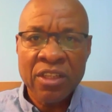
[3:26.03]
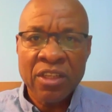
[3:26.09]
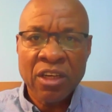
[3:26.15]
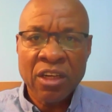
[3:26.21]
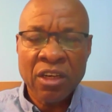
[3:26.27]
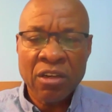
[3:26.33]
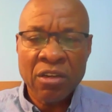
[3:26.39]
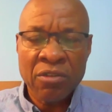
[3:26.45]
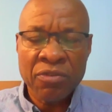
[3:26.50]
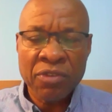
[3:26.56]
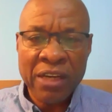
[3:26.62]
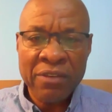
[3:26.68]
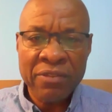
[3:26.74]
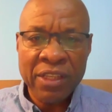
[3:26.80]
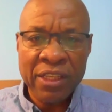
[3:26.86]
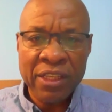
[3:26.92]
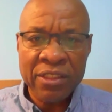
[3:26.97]
or
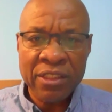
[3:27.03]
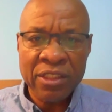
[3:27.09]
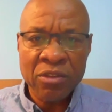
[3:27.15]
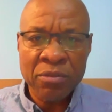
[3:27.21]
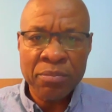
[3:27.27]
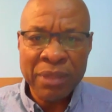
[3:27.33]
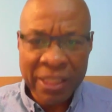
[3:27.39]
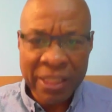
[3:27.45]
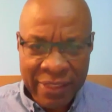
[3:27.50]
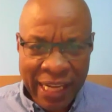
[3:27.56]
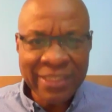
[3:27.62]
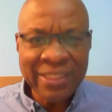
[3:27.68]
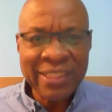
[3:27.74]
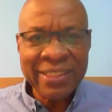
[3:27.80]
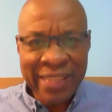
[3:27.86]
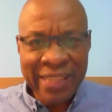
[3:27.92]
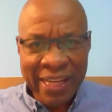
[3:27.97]
five days, you know, because that's
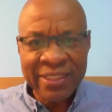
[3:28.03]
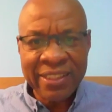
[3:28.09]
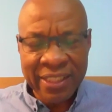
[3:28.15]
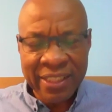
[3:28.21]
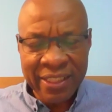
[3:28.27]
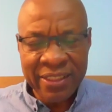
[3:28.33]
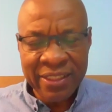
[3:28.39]
the standard.